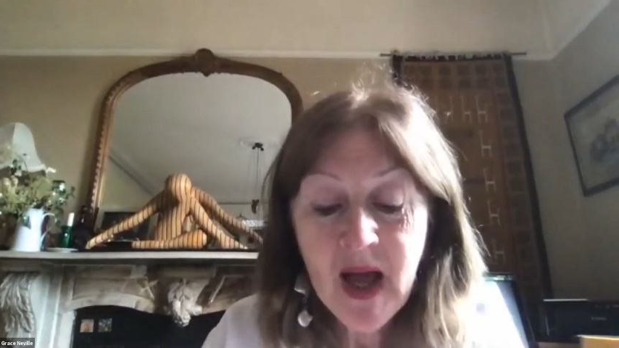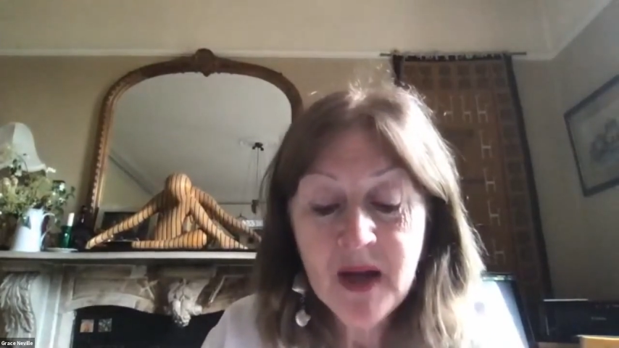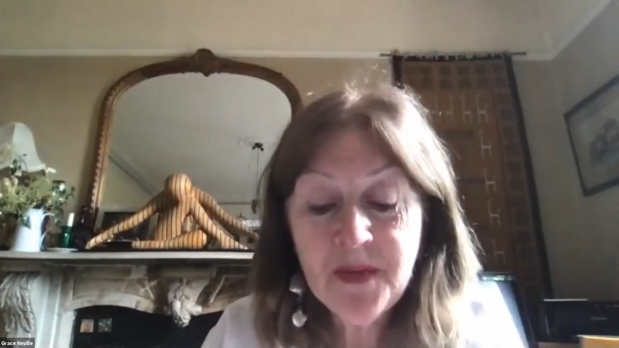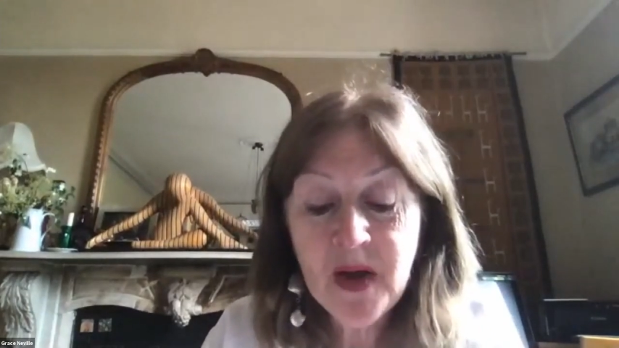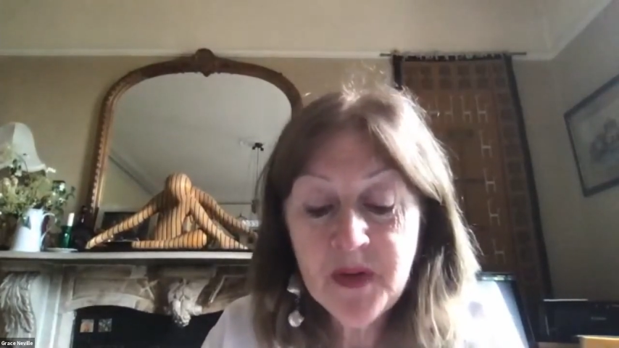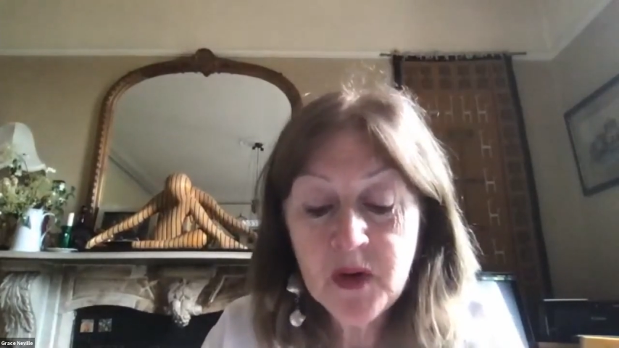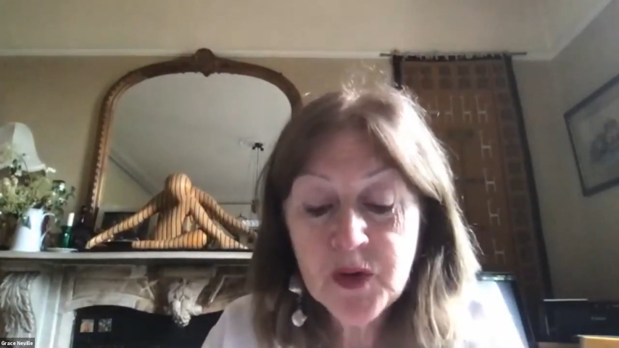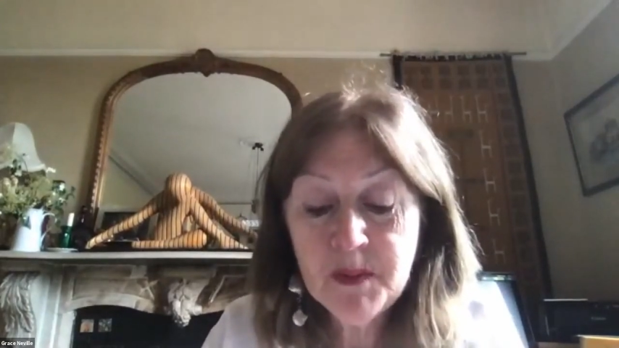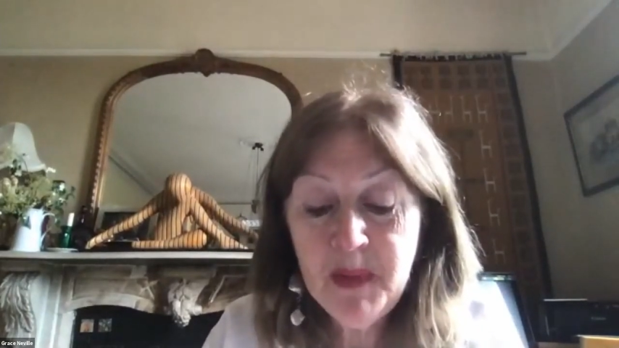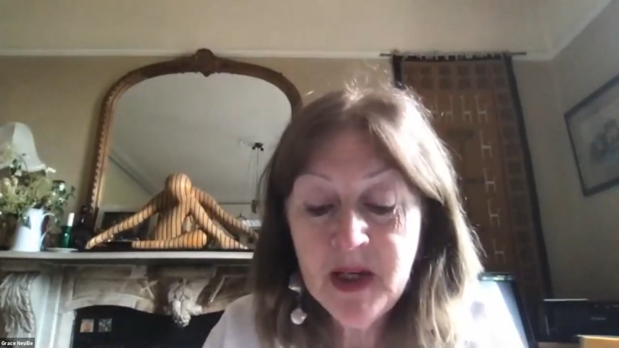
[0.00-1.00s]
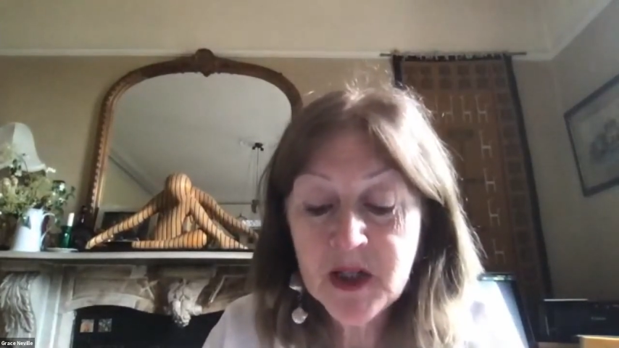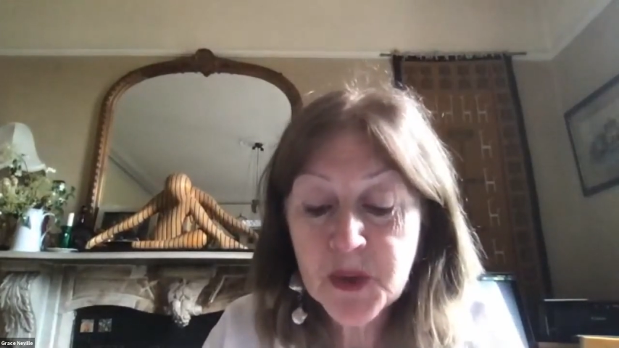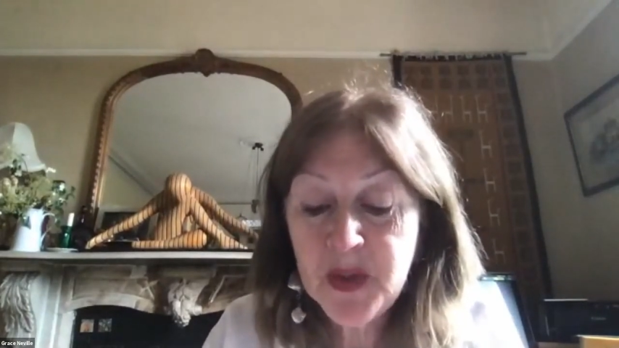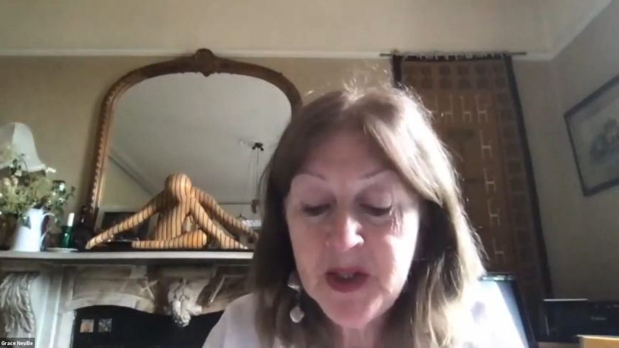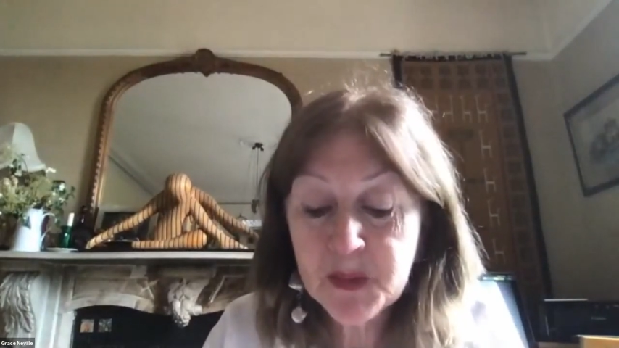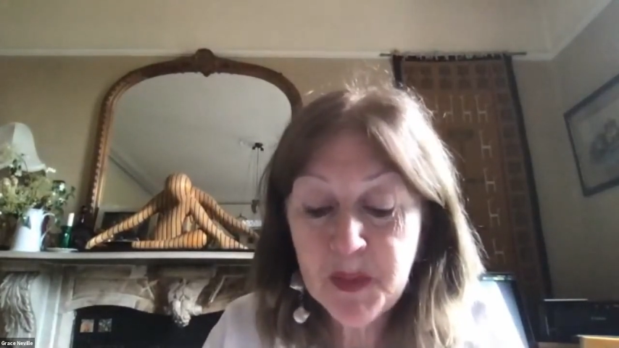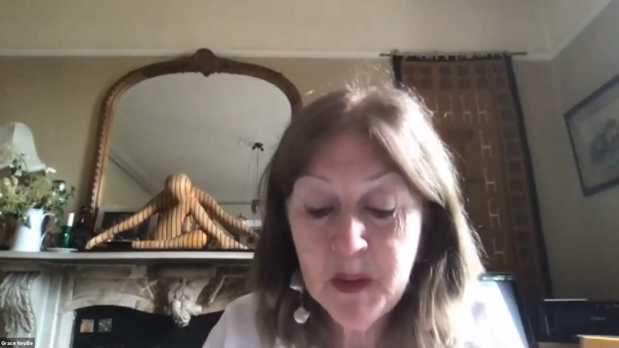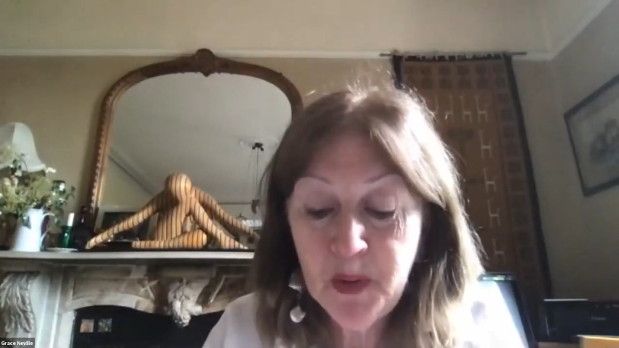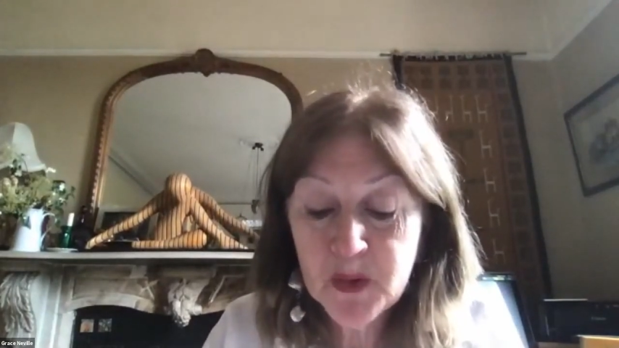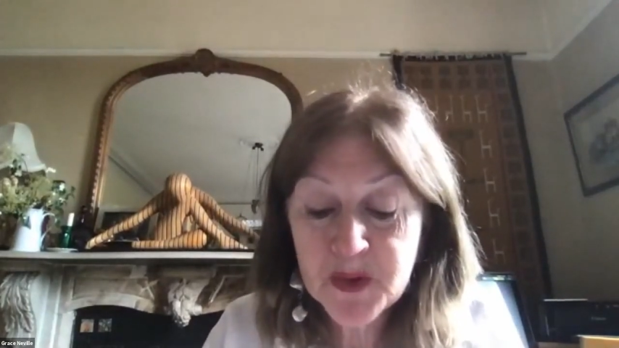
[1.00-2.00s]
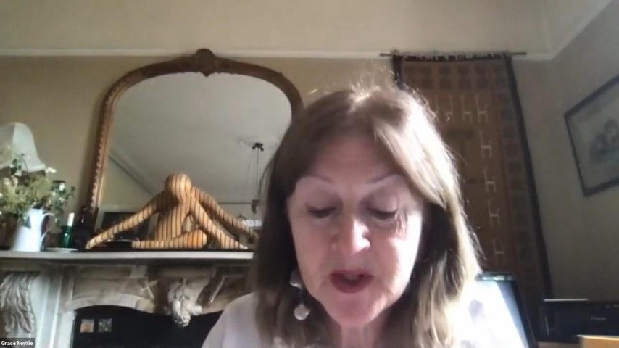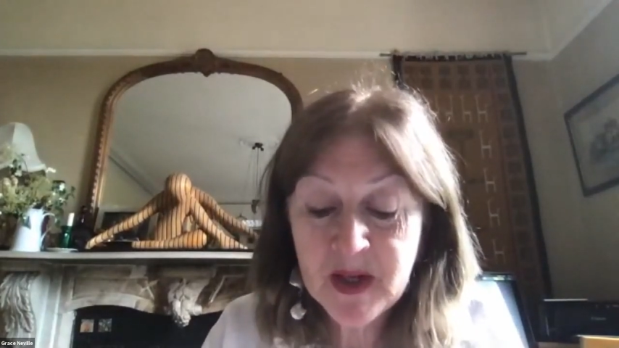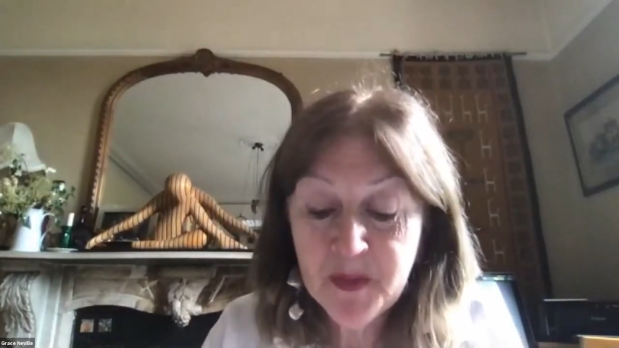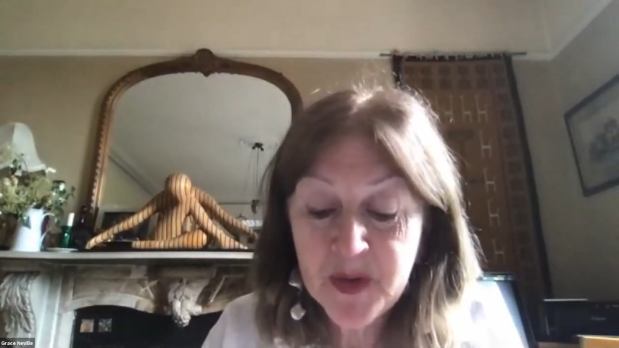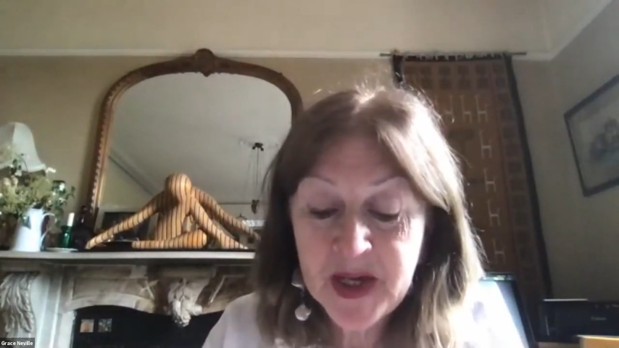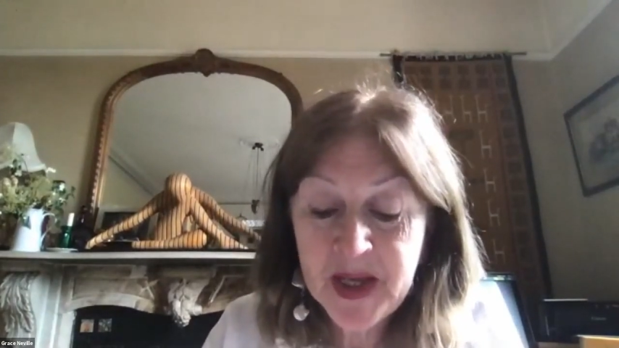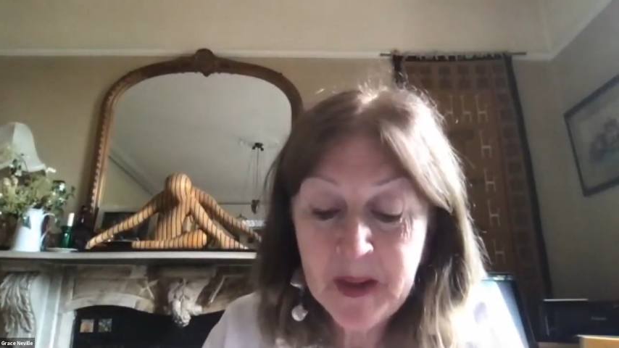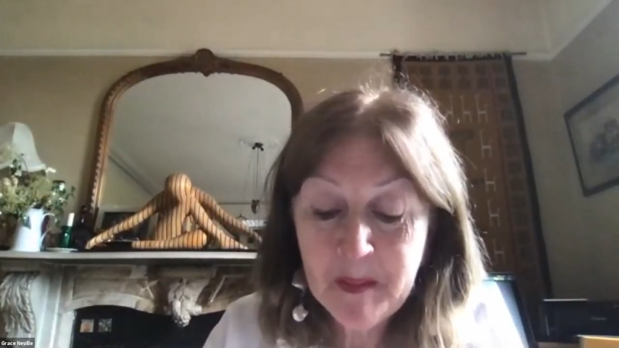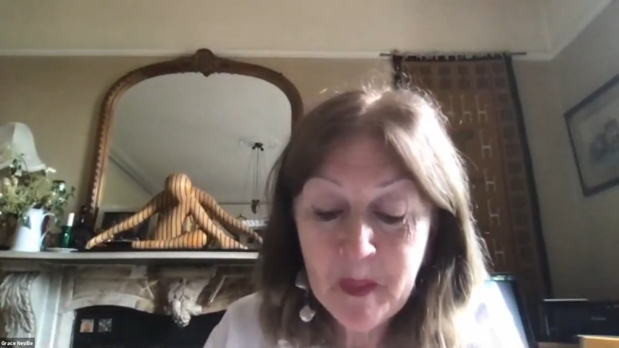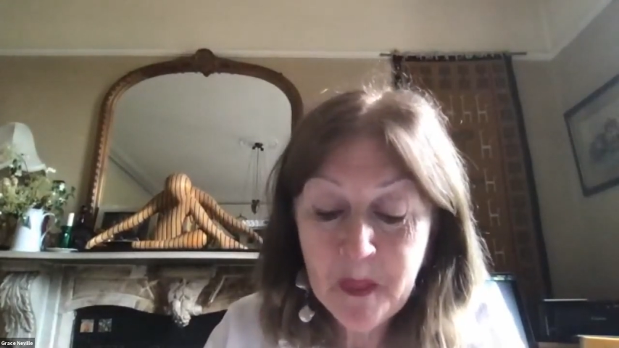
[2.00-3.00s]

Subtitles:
and 500 million tweets being posted every day.